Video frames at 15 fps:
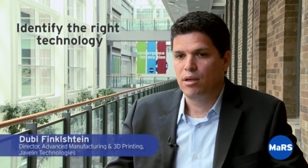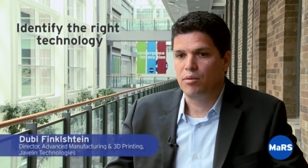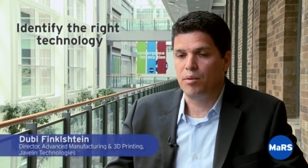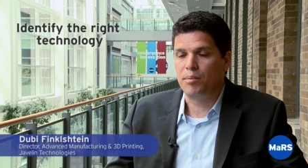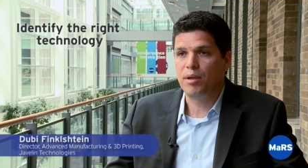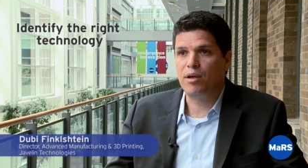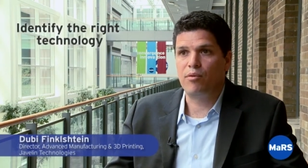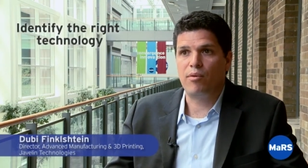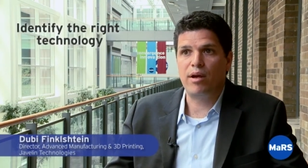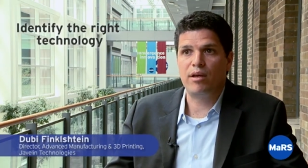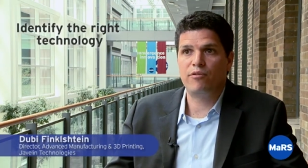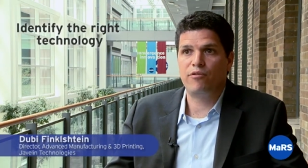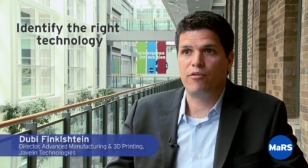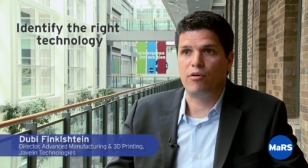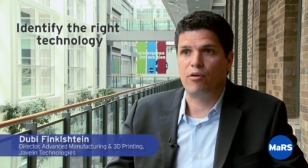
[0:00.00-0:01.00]
will be
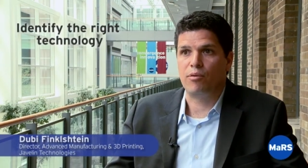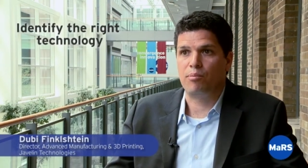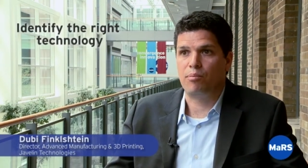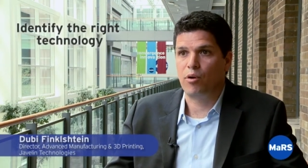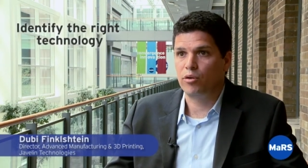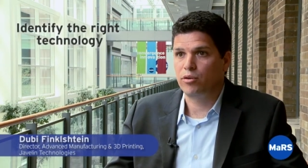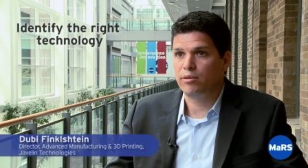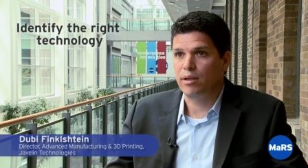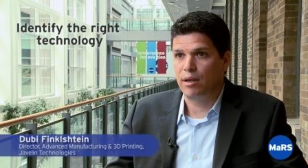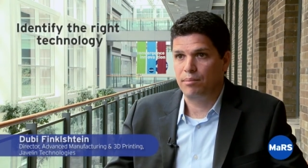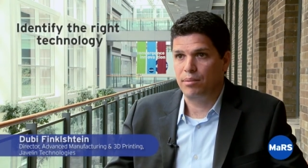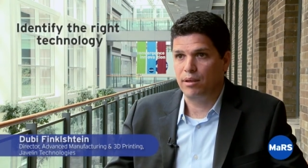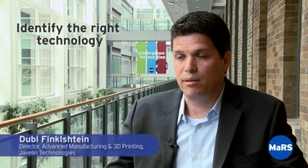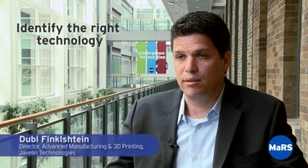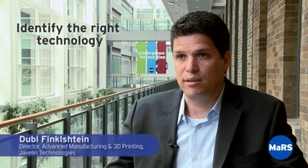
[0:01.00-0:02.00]
great for
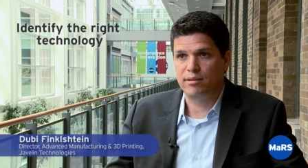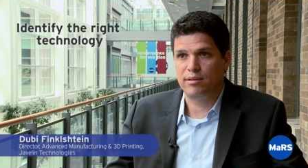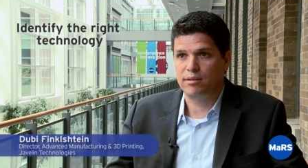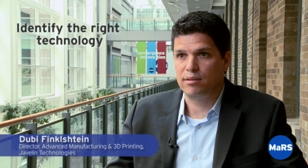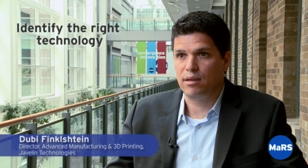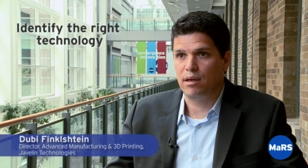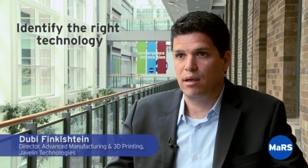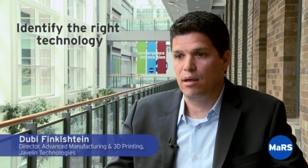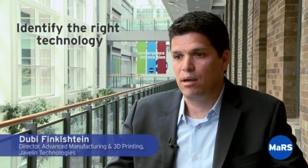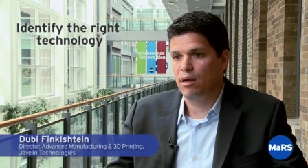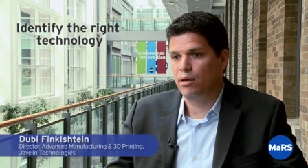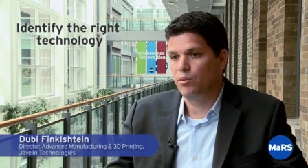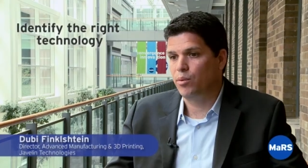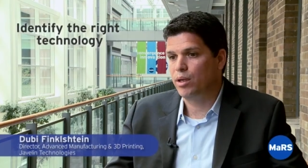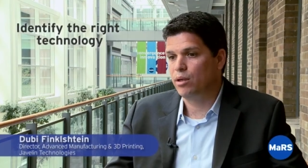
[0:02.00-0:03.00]
prototyping. This is, uh,
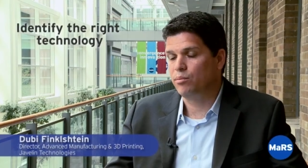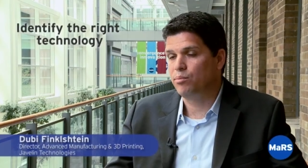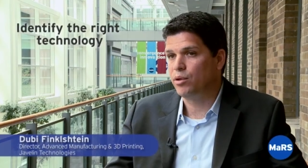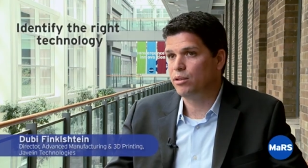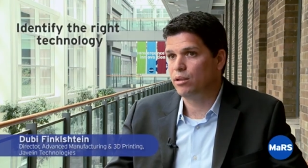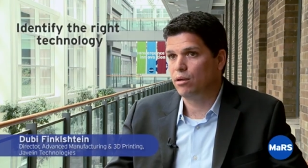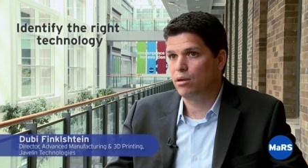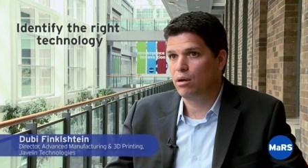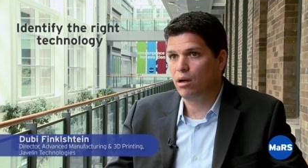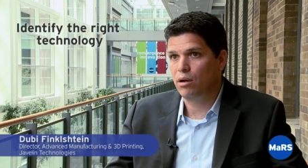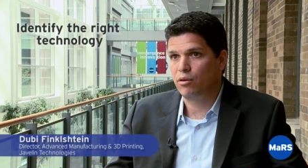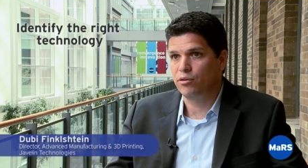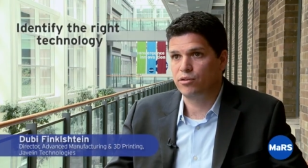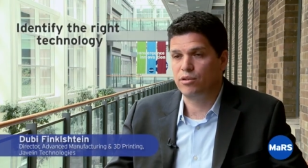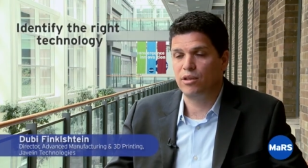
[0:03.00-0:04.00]
uh, we can print in
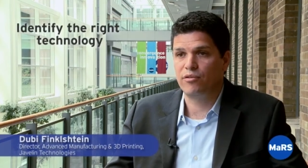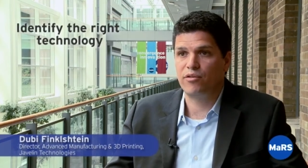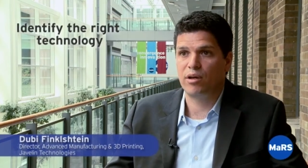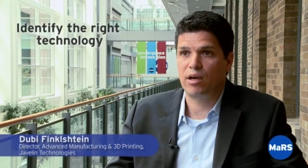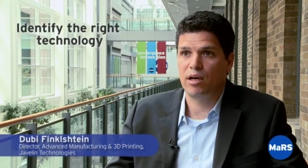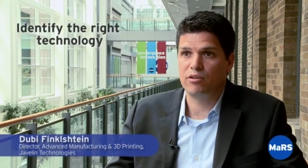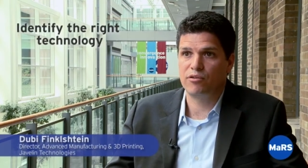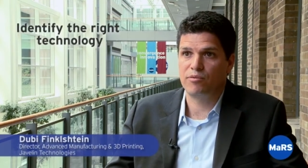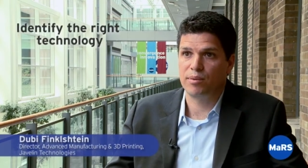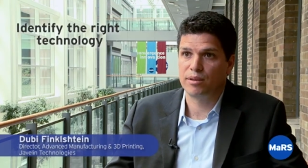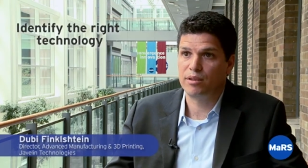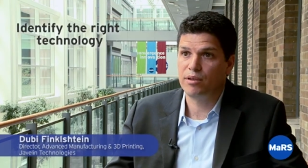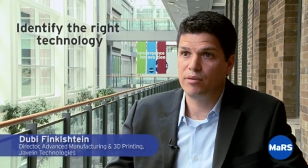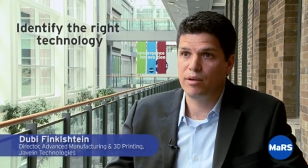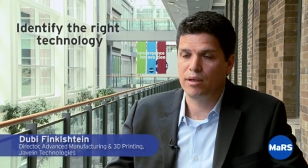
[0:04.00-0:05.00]
colors, different kinds of
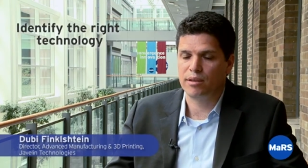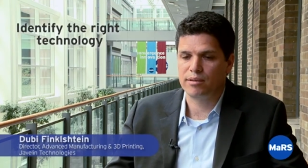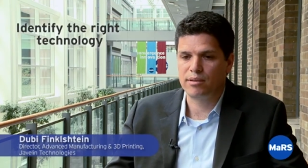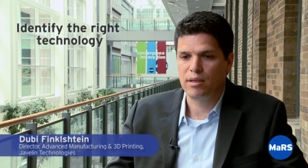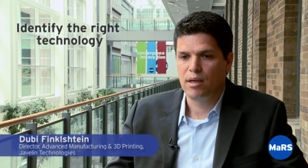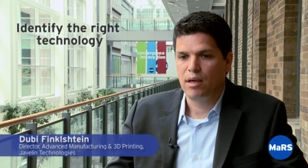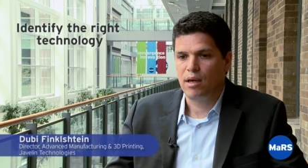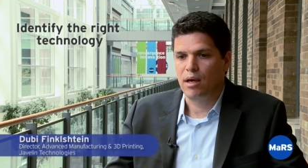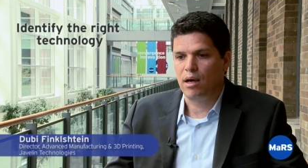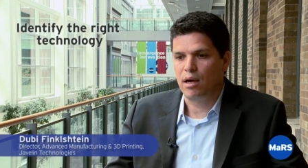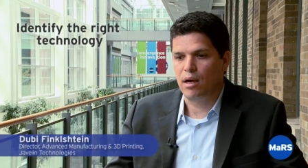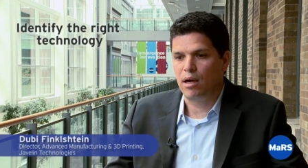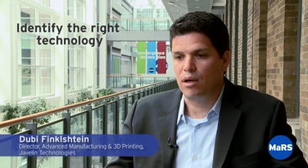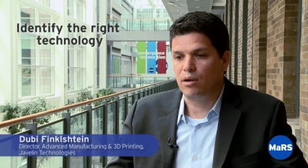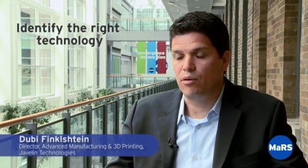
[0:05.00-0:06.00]
materials,
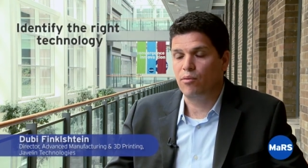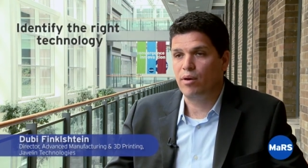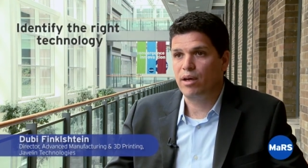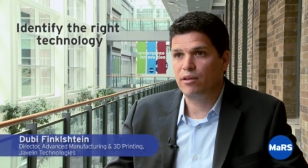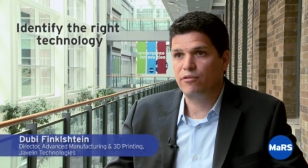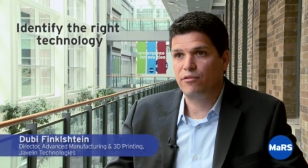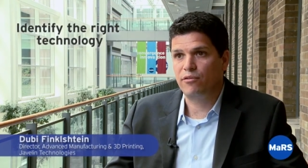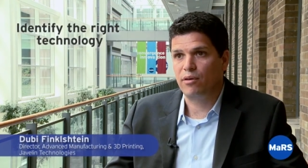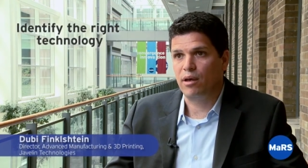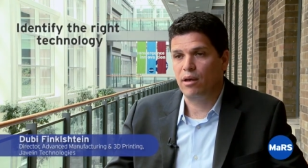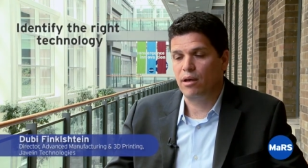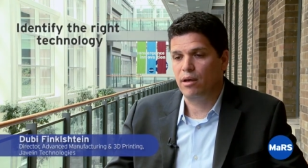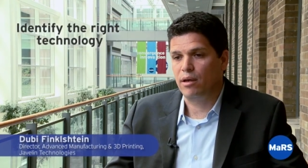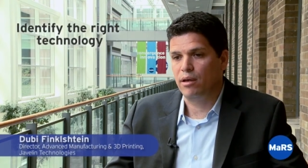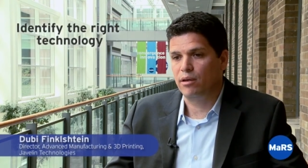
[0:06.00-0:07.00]
uh, great uh,
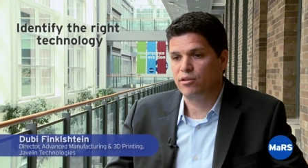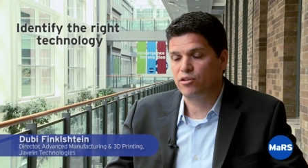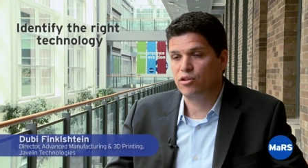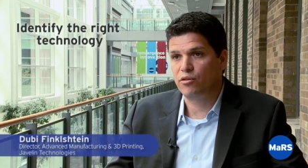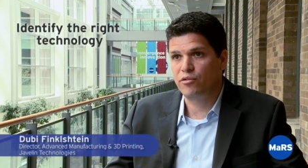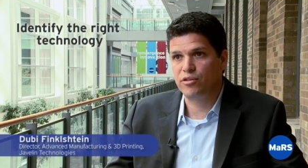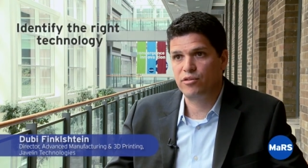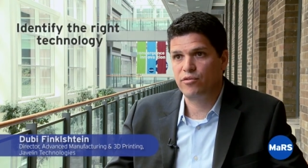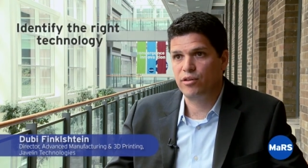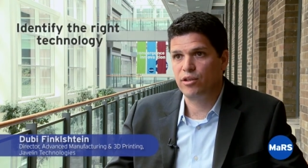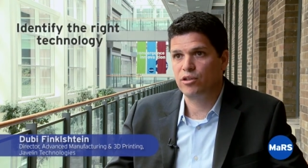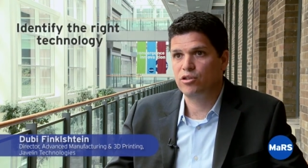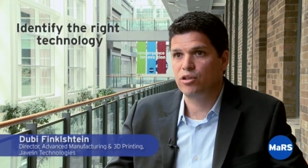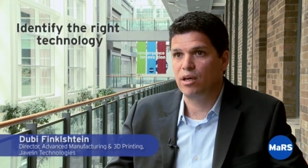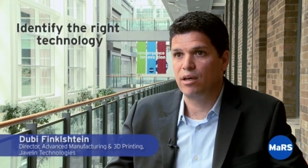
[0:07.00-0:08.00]
uh, surface
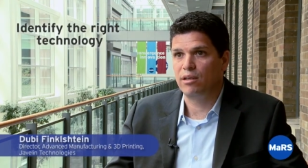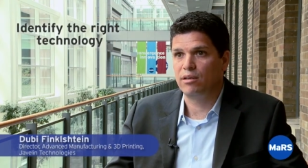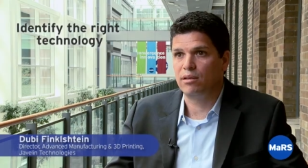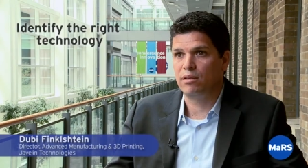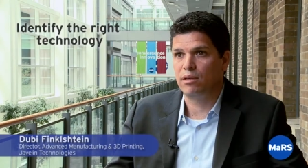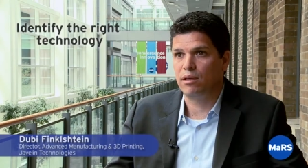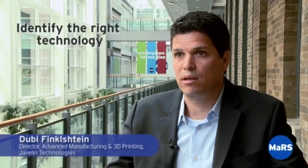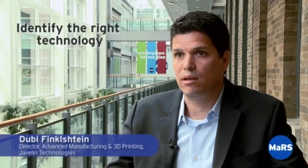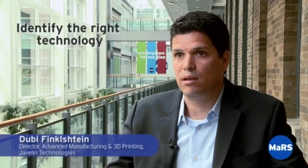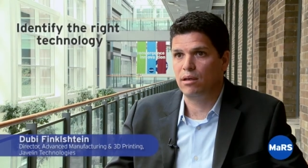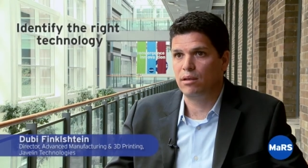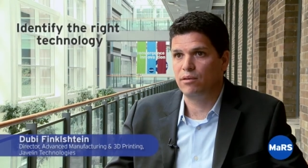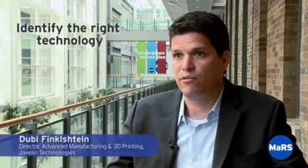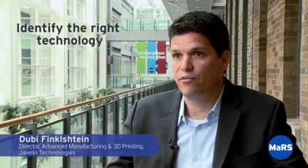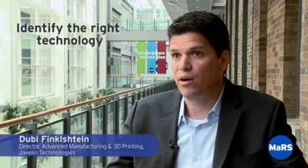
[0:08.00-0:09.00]
finish and,
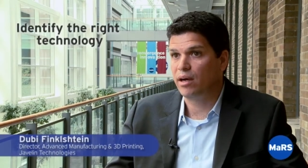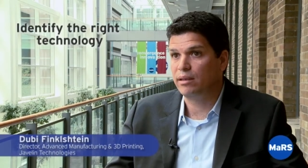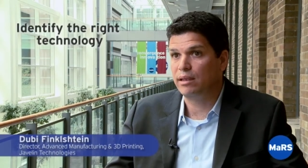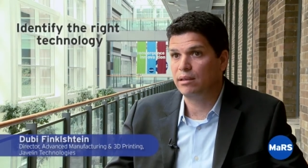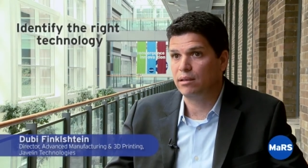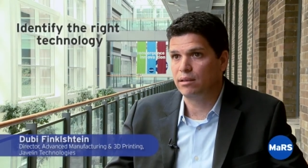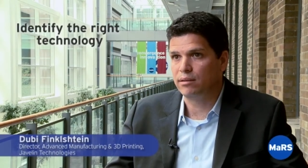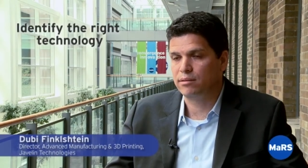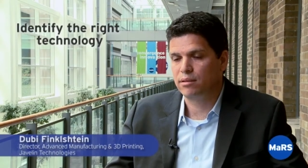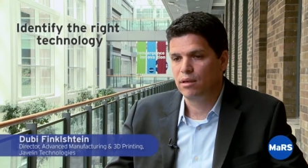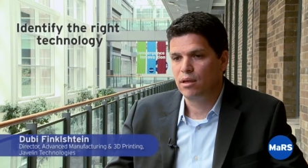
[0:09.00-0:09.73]
uh, and fine details.